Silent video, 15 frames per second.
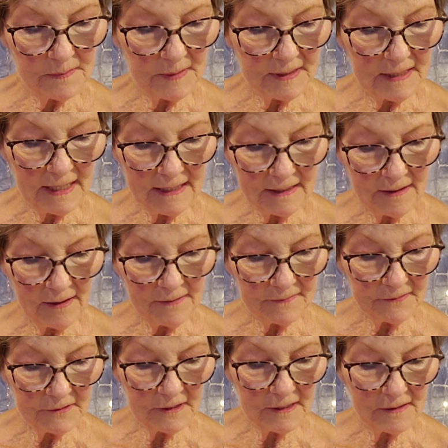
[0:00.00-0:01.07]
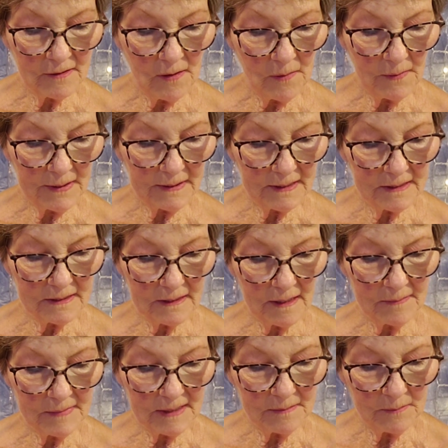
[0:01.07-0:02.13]
but take comfort in knowing that
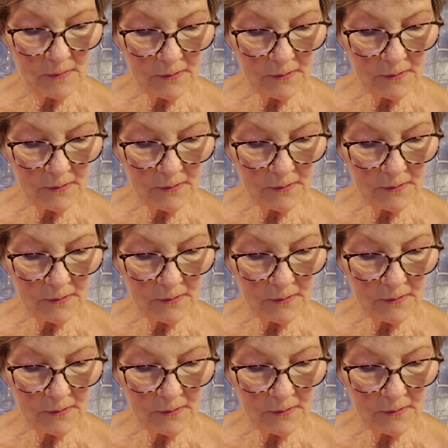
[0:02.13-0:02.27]
something